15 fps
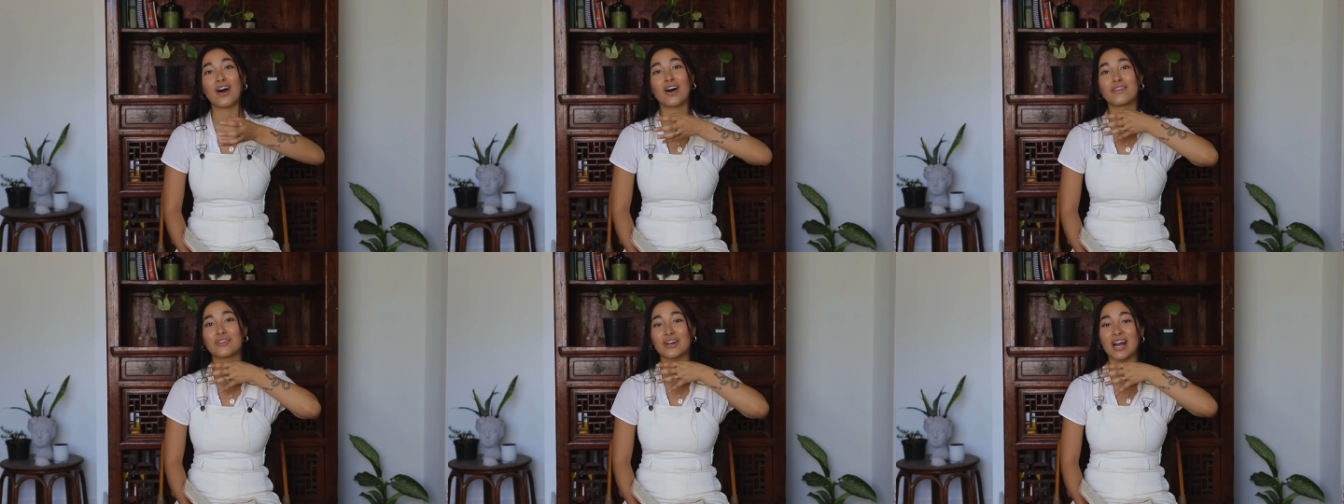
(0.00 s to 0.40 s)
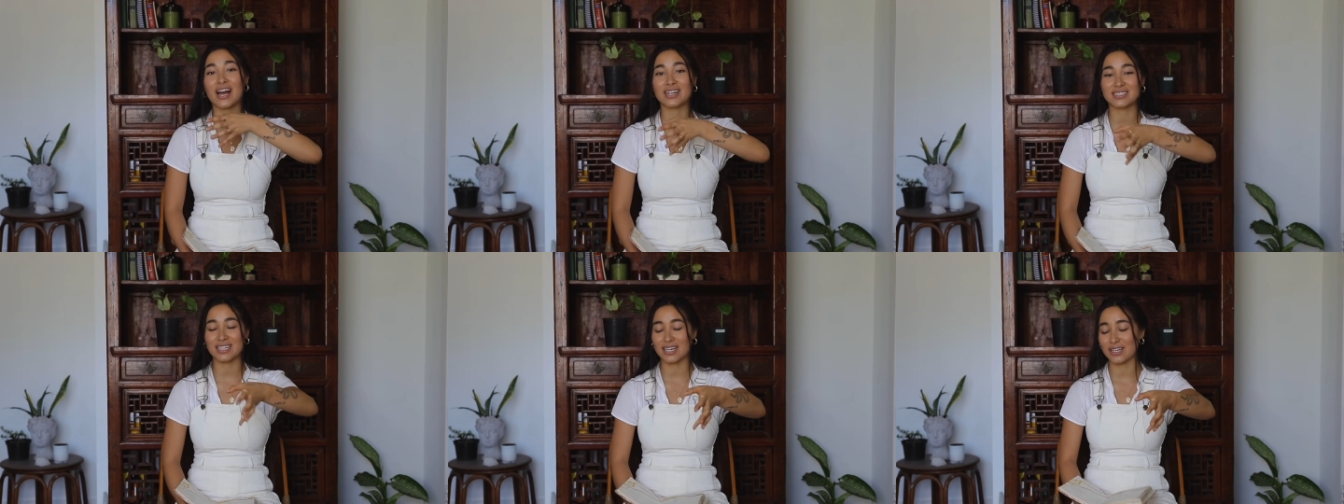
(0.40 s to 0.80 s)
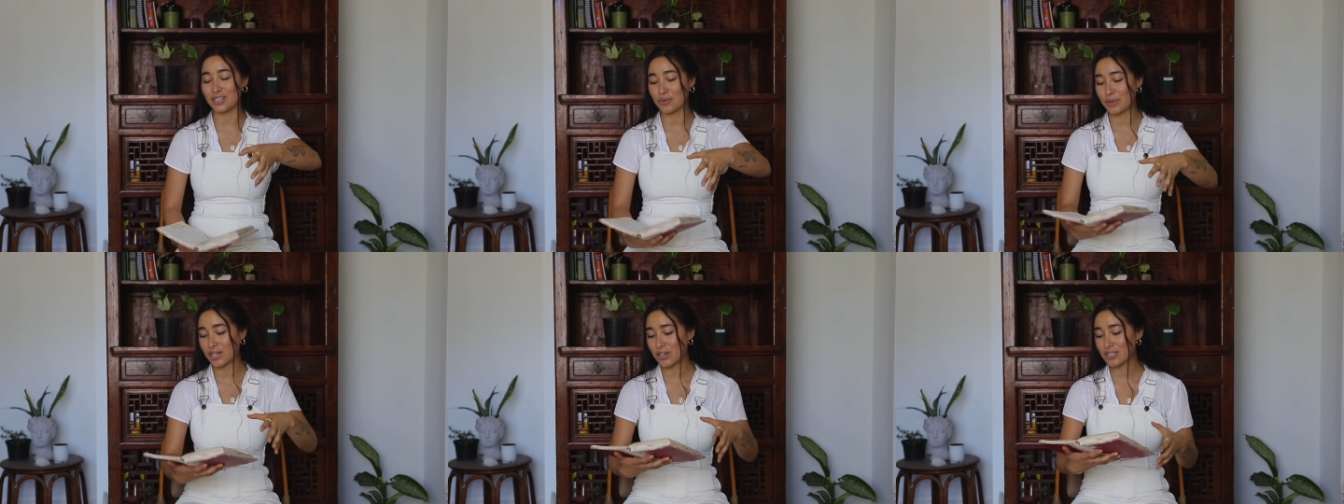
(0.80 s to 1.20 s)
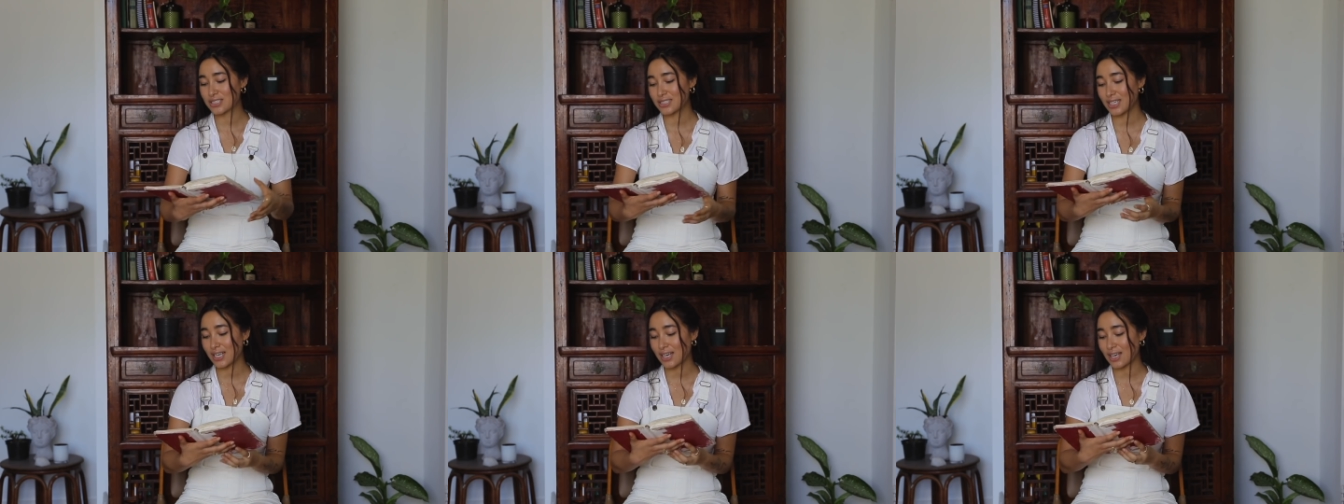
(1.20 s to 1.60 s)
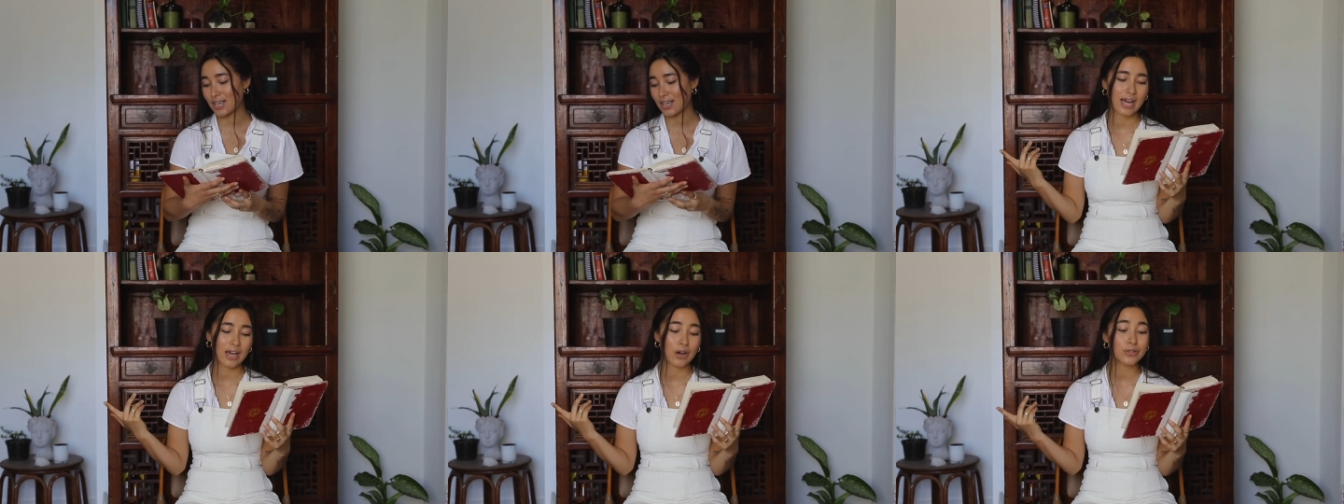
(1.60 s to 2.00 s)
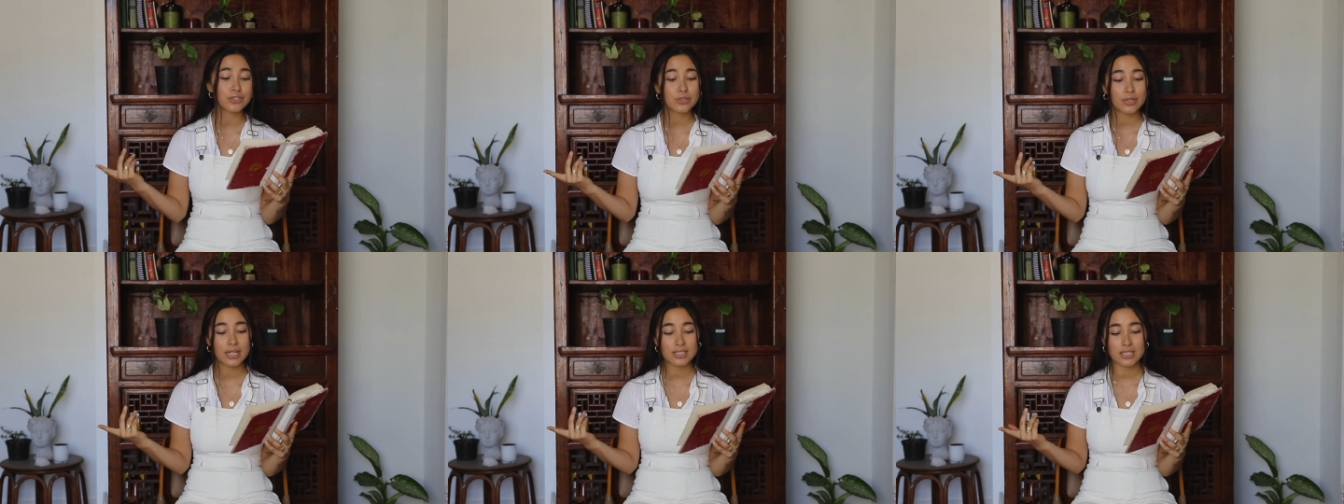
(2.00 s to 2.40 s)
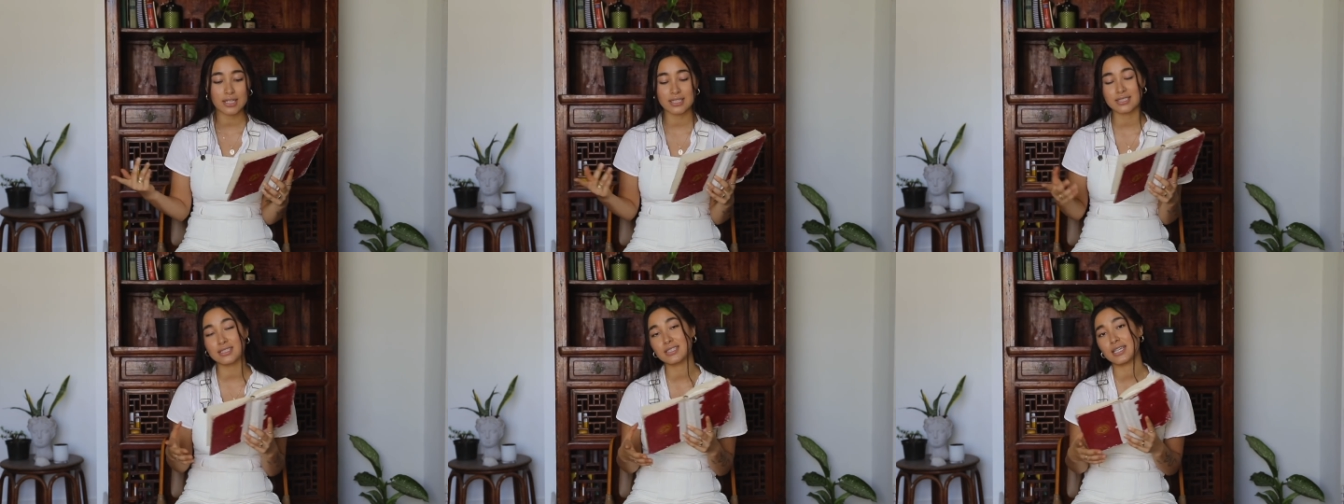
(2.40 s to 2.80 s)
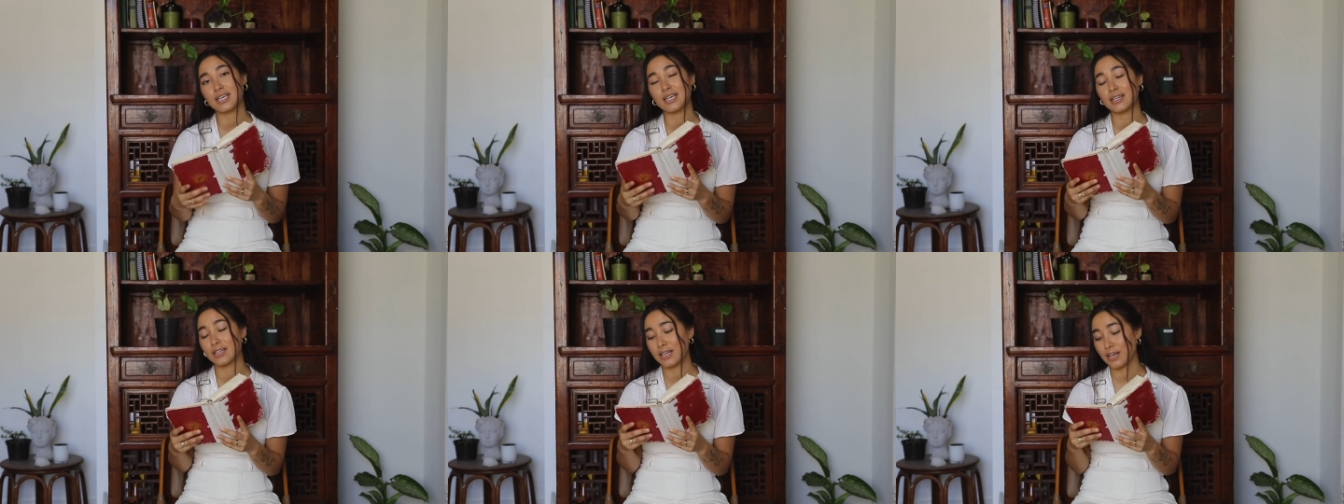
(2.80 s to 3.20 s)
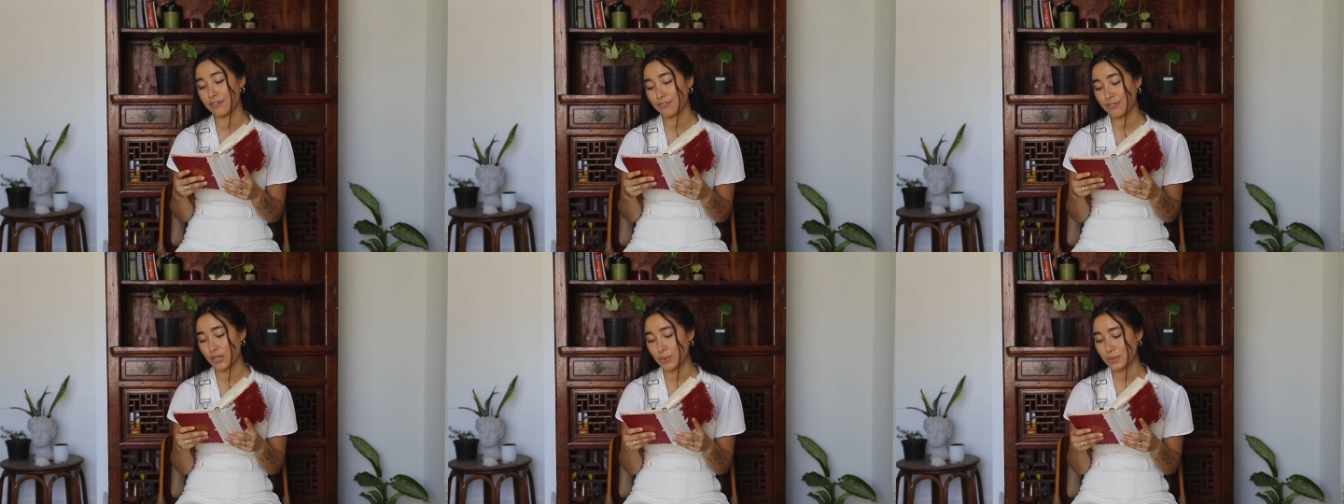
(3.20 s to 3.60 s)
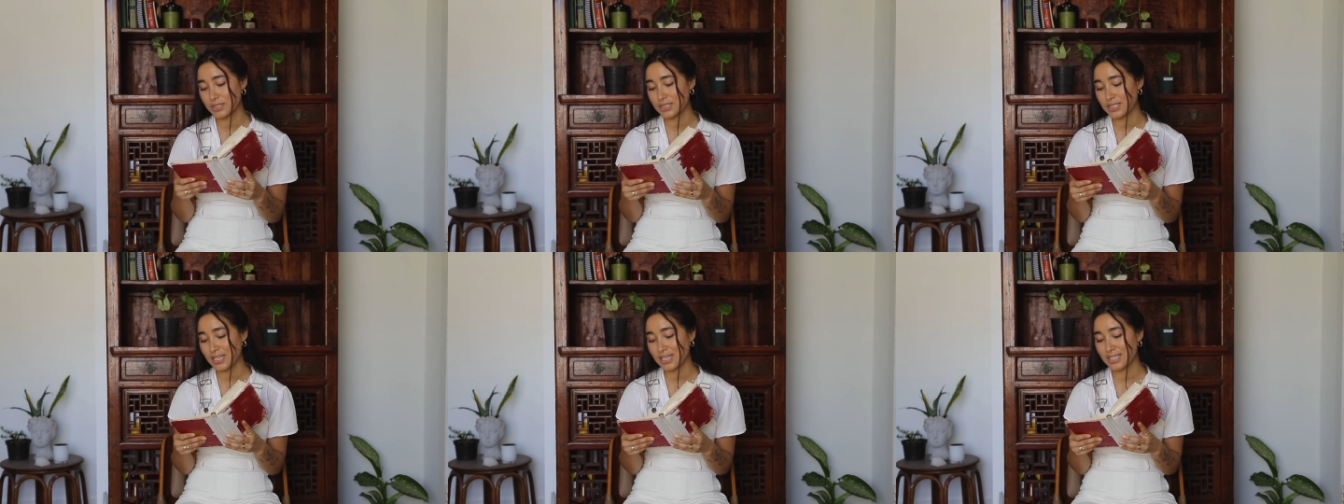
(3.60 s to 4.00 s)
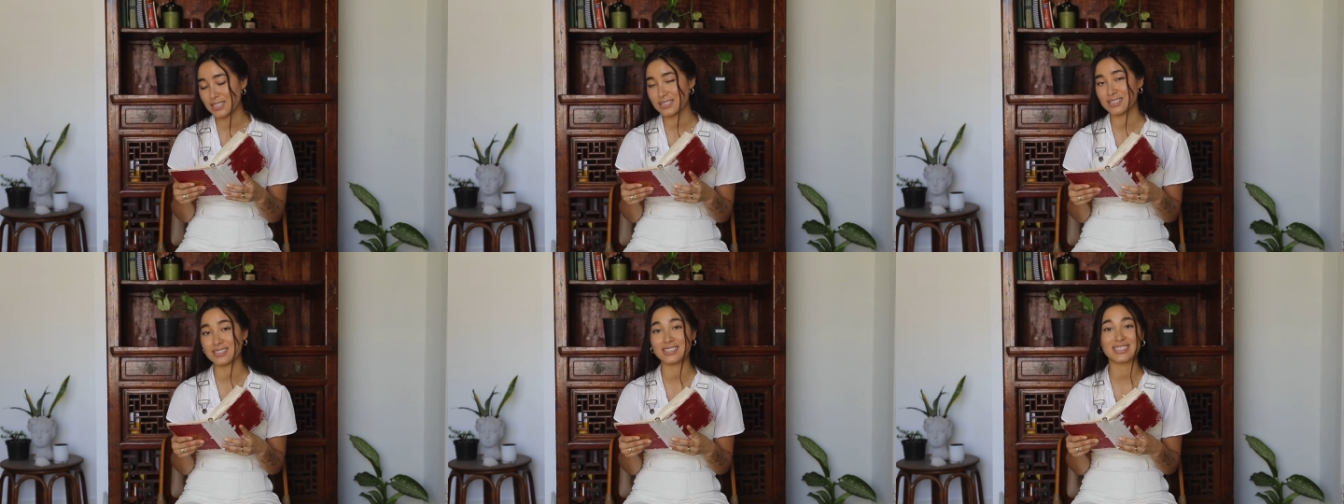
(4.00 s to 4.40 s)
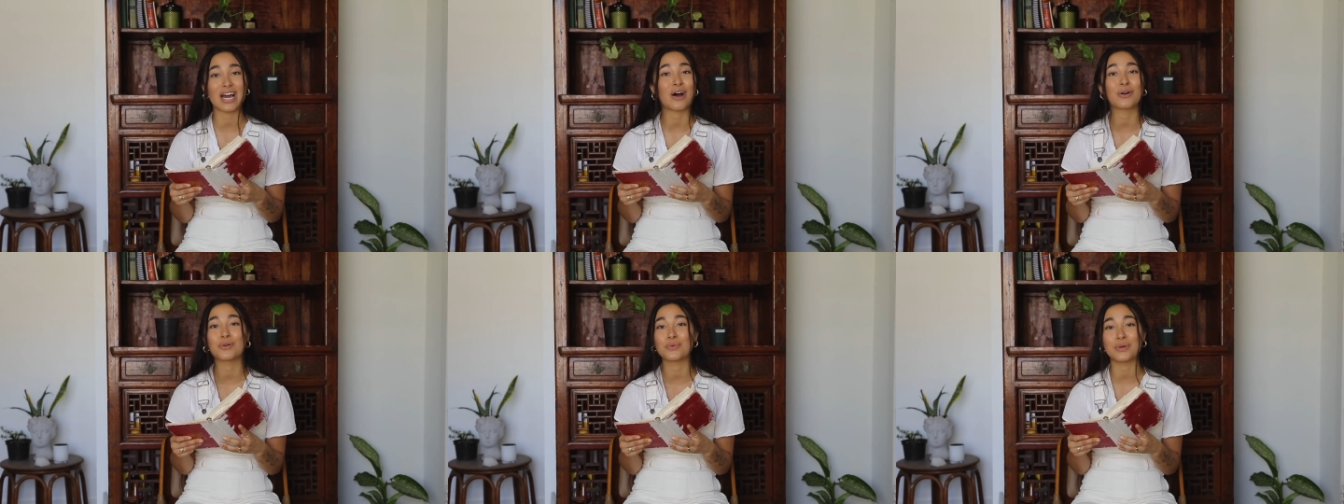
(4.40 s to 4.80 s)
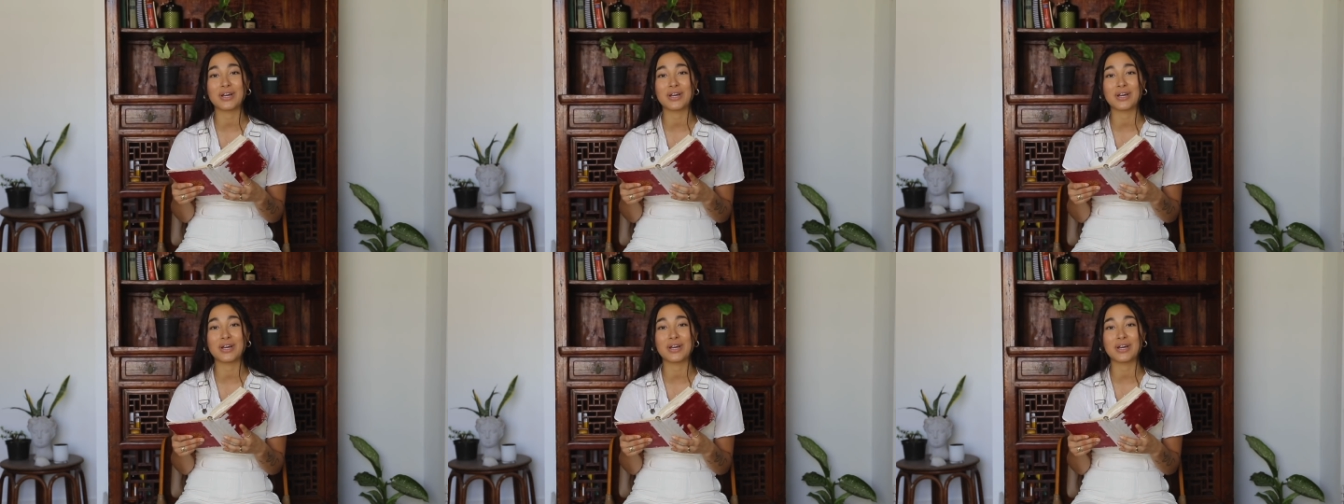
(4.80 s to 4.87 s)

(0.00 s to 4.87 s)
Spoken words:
of your exhale when you're singing. I also like to listen to healing frequencies and sound